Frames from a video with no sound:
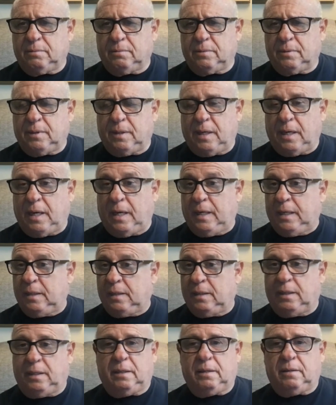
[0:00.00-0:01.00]

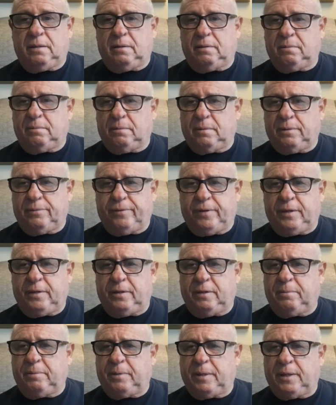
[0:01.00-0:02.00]
highly
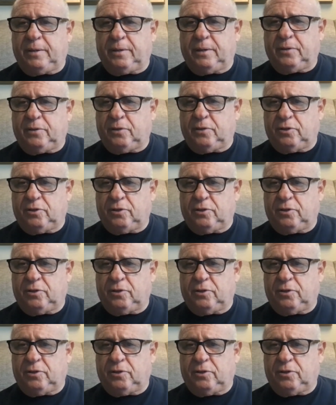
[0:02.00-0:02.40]
offended by this,